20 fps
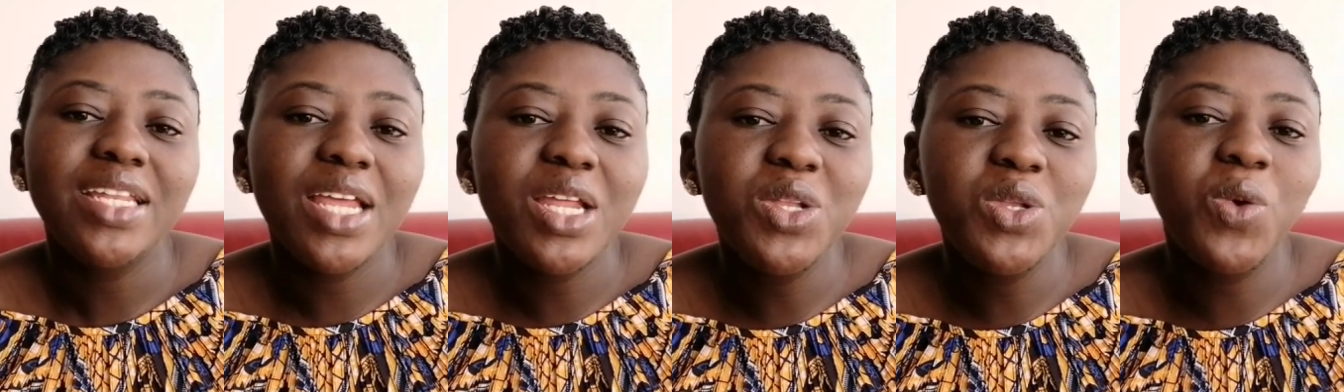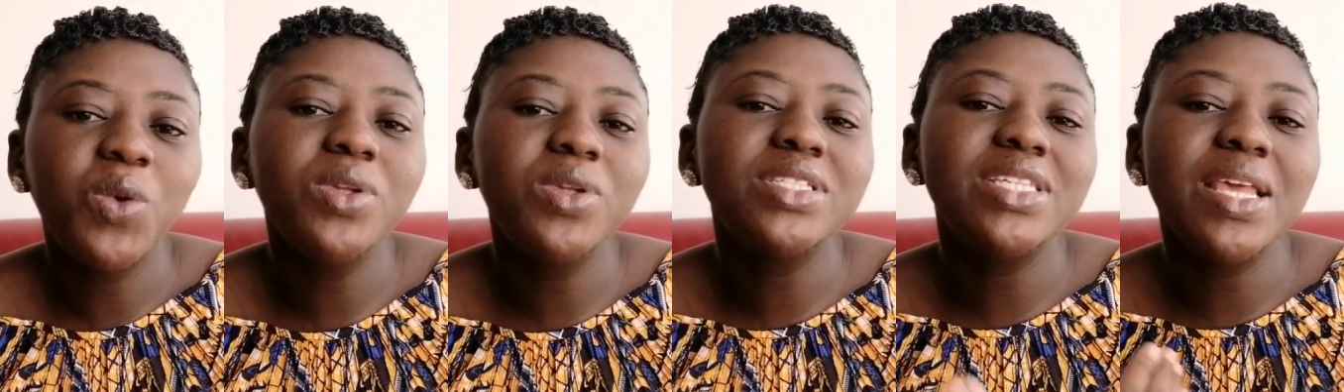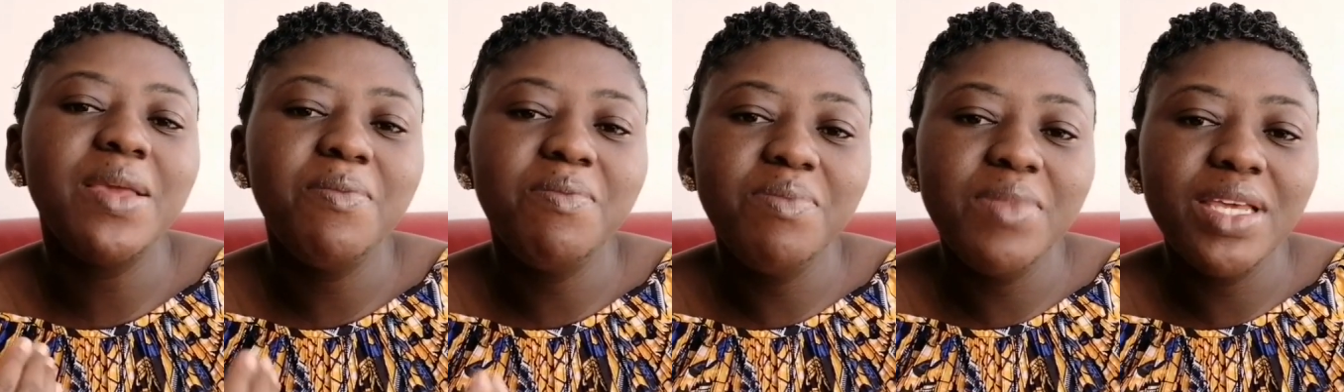they don't
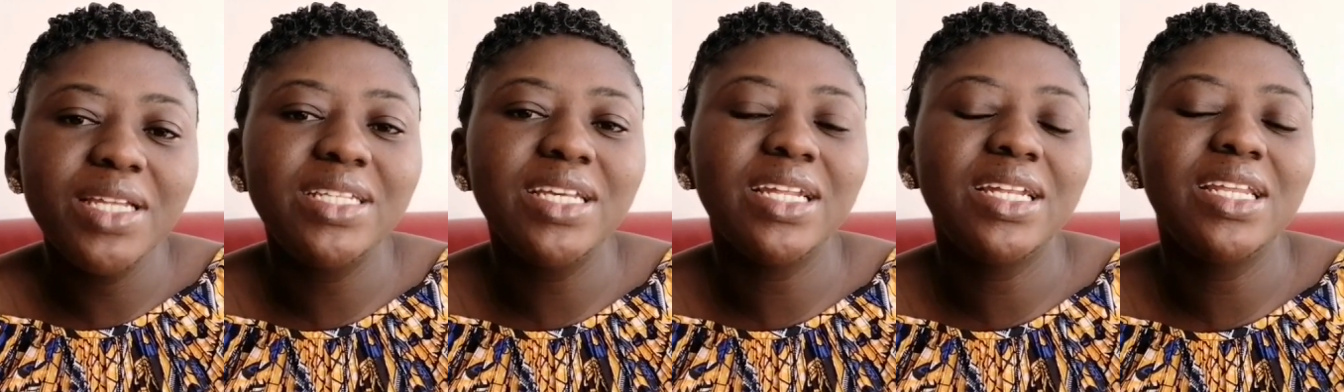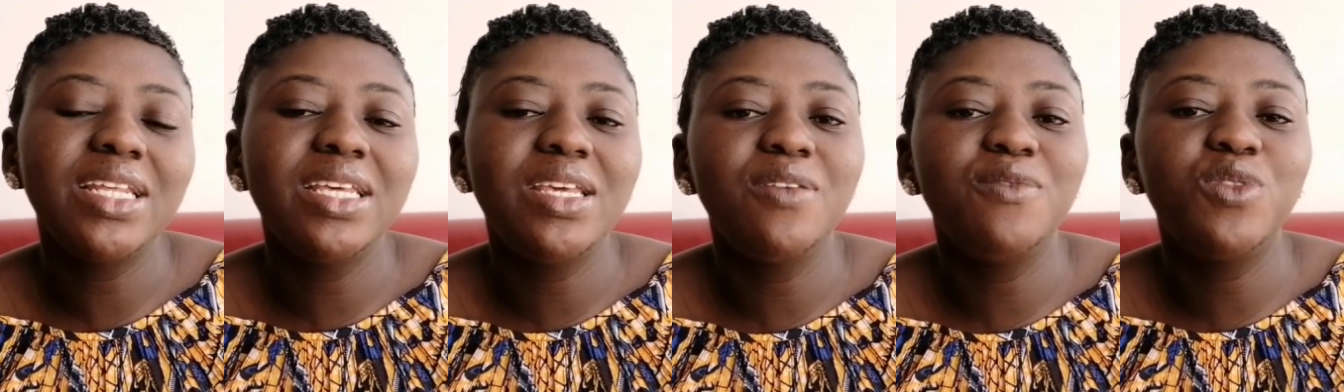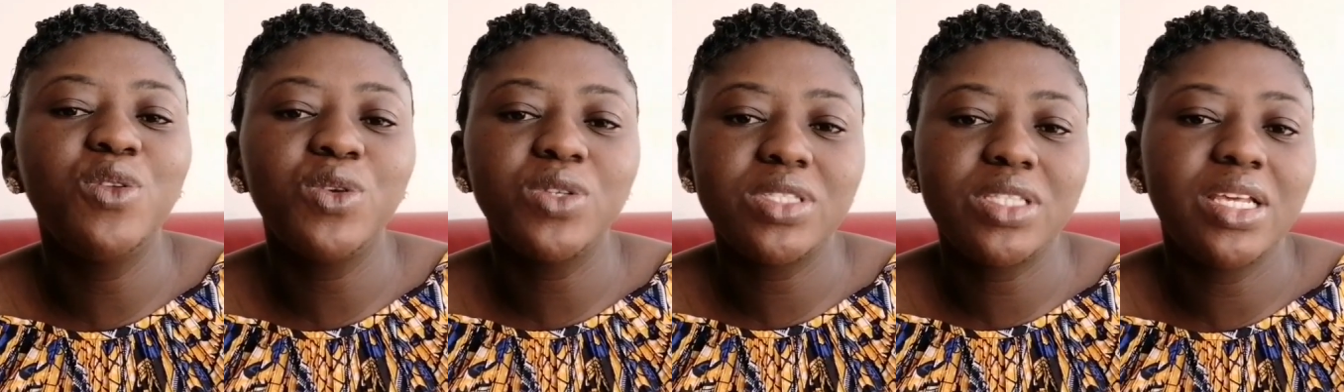immediately
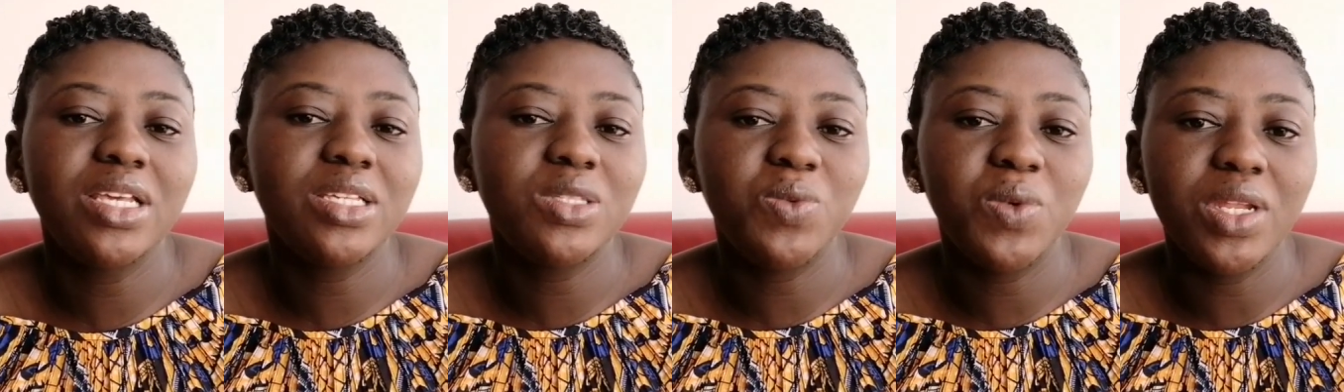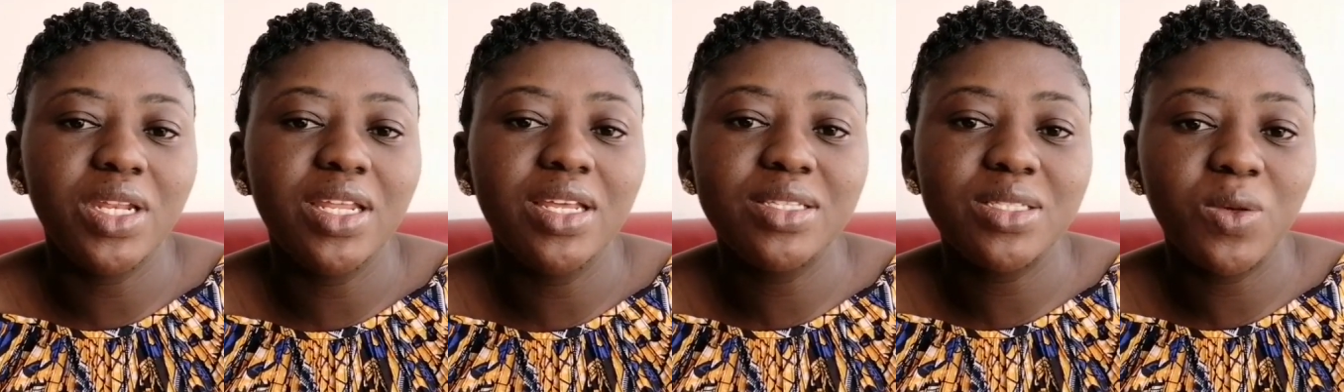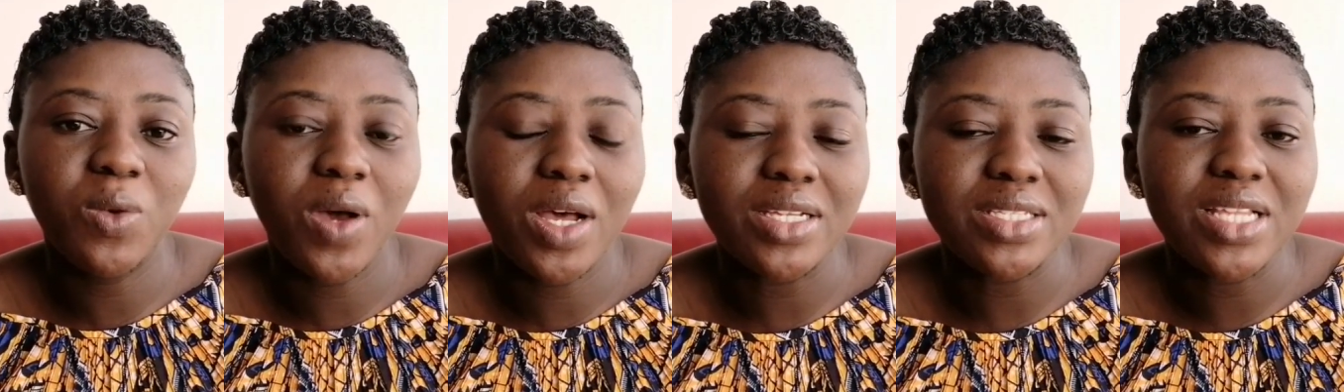give those things we need
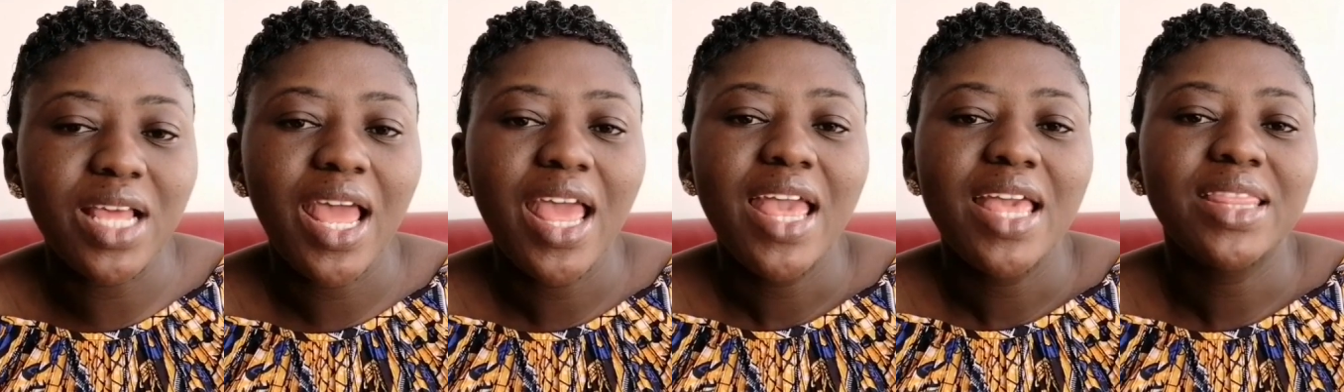to us.